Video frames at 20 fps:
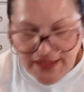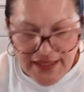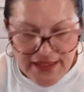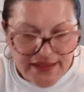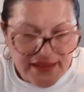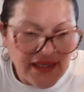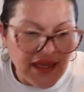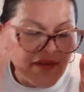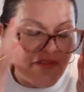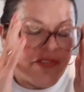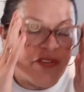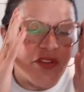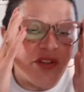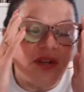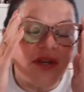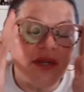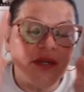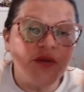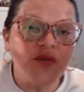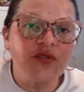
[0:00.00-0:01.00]
like that for the
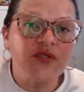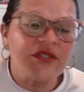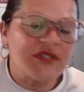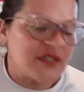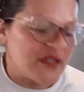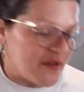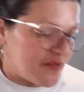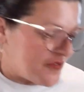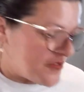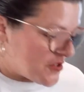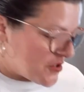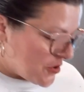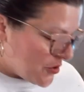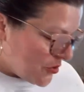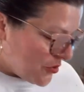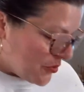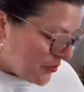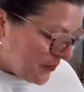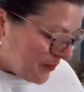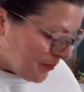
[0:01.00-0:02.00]
little stuff.
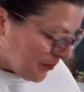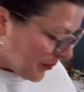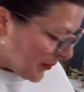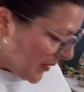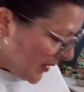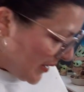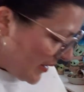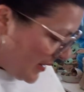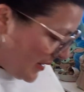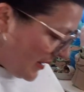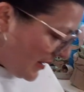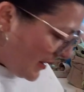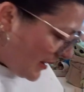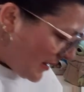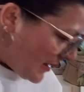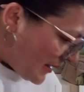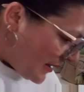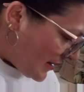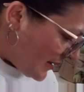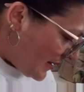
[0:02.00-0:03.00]
So uh,
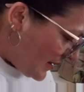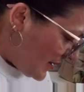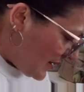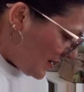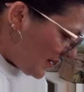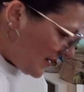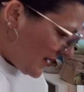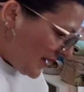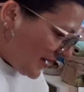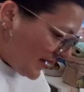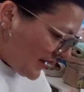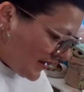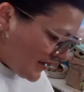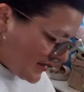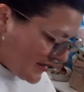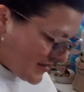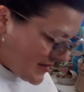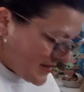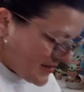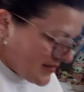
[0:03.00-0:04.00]
that
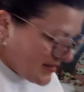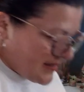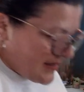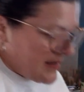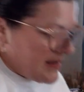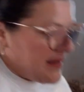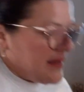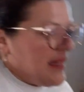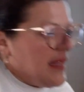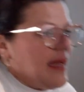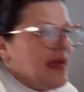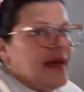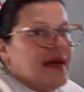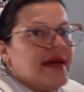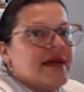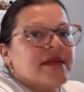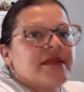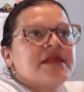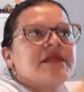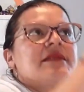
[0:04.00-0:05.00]
is
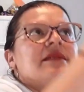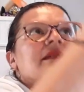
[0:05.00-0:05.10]
that.